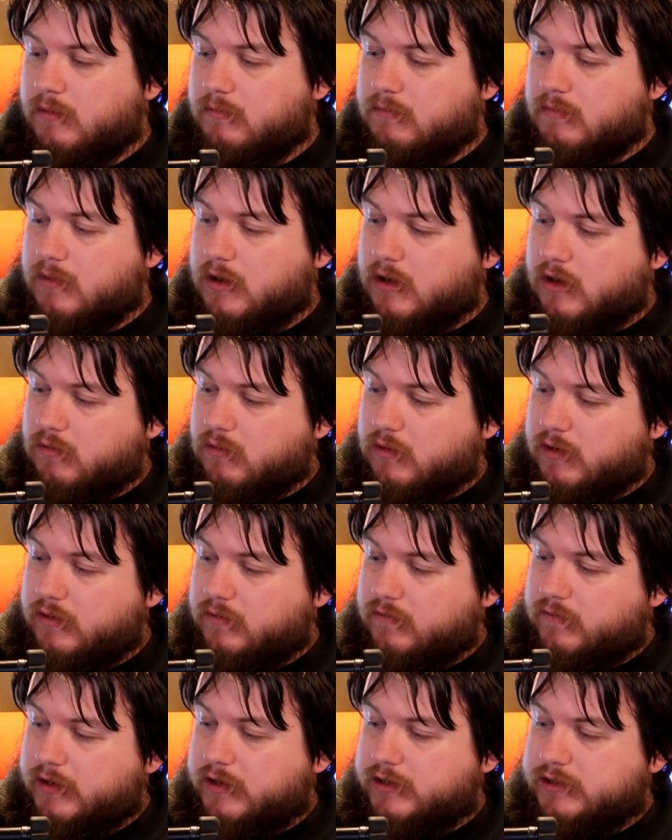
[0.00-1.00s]
Mark
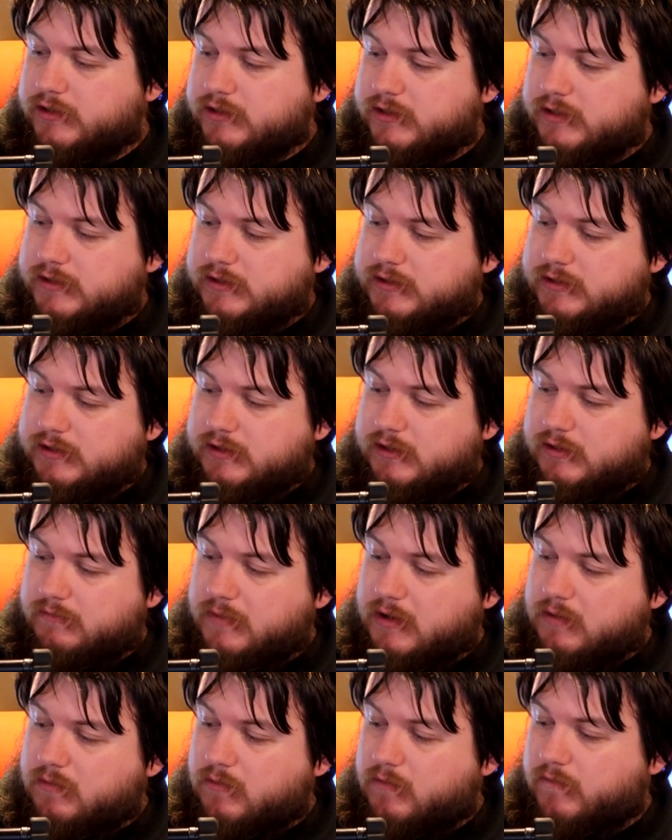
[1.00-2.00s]
1 version, is the
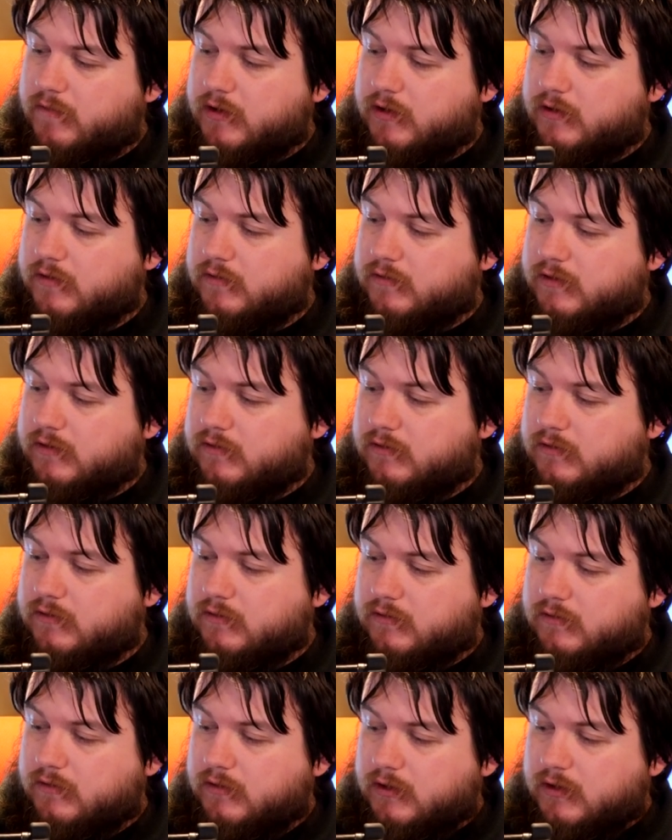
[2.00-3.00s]
minimum focus
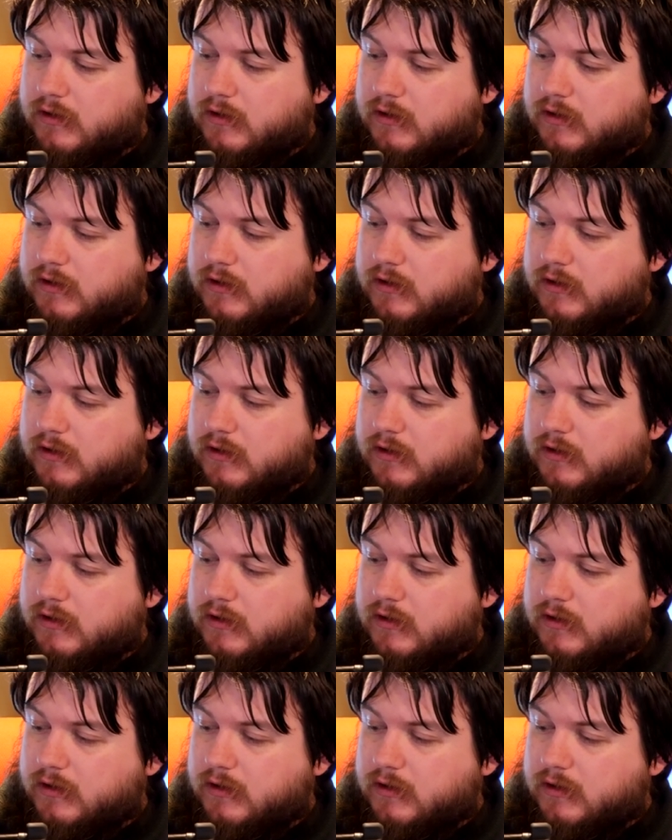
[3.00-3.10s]
distance.